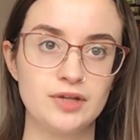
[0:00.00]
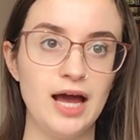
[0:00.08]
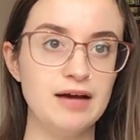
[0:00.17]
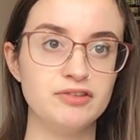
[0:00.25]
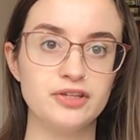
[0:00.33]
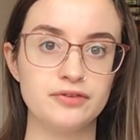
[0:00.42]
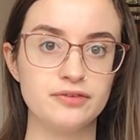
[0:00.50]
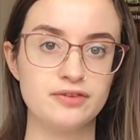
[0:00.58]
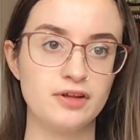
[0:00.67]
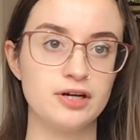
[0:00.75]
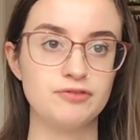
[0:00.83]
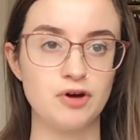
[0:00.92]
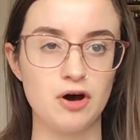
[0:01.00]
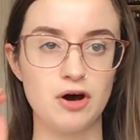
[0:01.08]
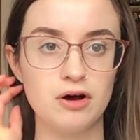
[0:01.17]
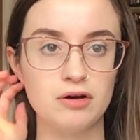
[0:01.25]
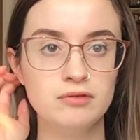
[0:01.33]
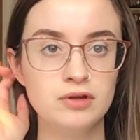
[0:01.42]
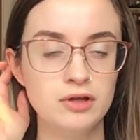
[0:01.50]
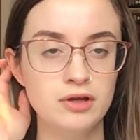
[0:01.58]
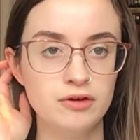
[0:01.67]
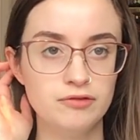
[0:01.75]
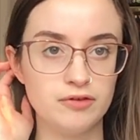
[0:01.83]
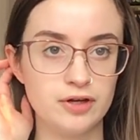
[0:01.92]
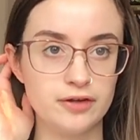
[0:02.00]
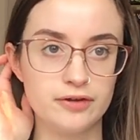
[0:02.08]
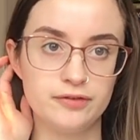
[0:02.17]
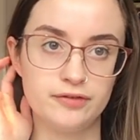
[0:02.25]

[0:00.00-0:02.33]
evidence that I've got for